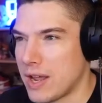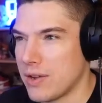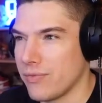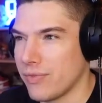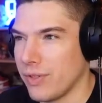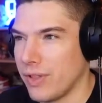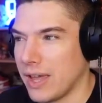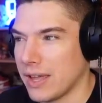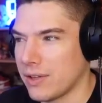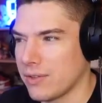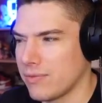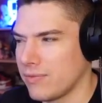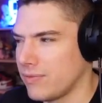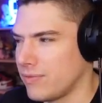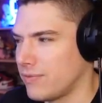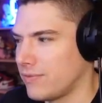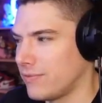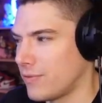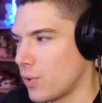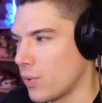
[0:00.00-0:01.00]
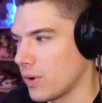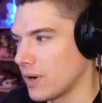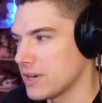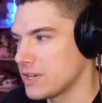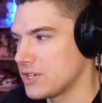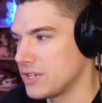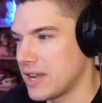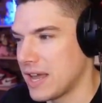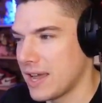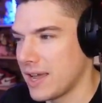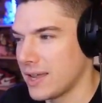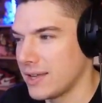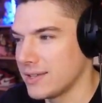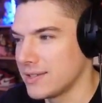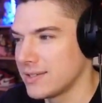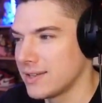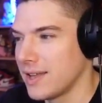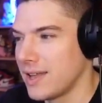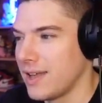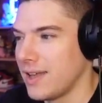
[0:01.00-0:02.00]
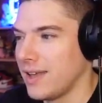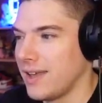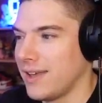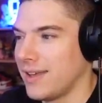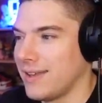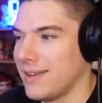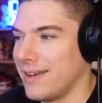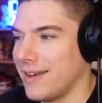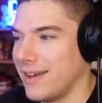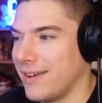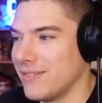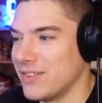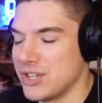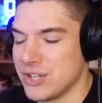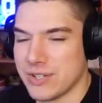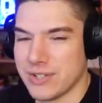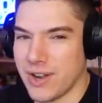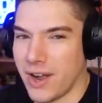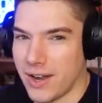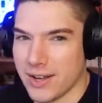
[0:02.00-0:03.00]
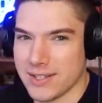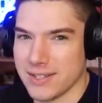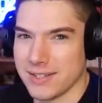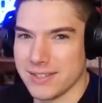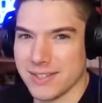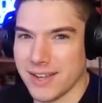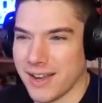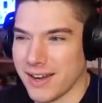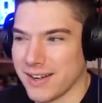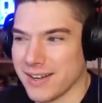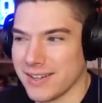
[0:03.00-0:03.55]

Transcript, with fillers: for like four-ish days, um, just constantly talking to